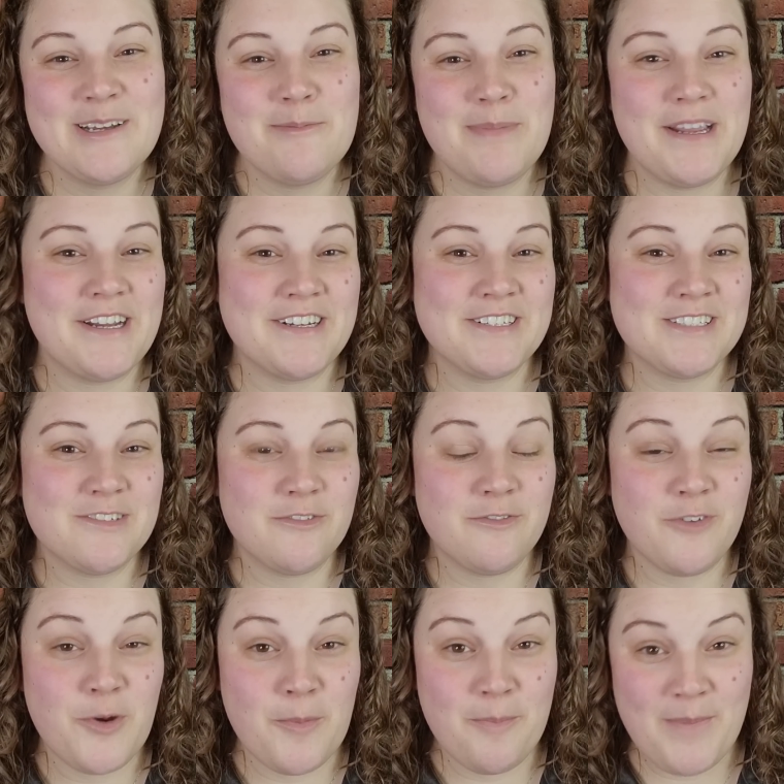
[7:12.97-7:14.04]
Because
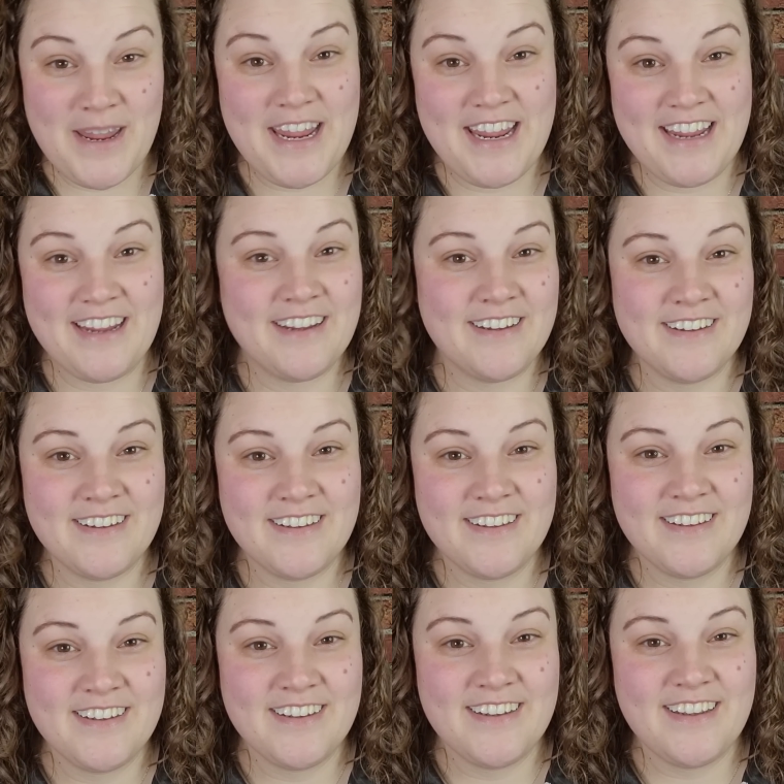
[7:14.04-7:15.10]
for me,
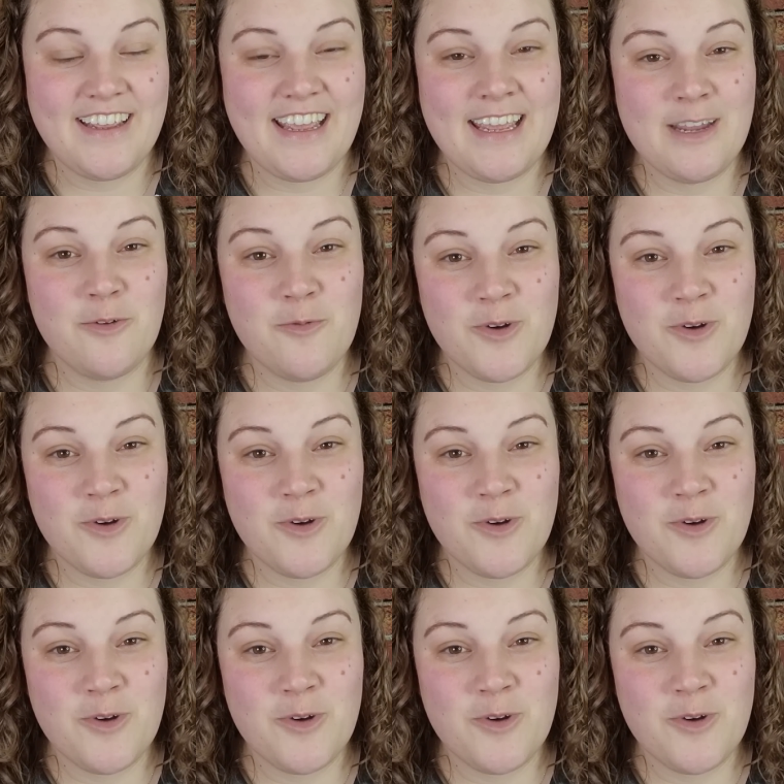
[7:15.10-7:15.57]
it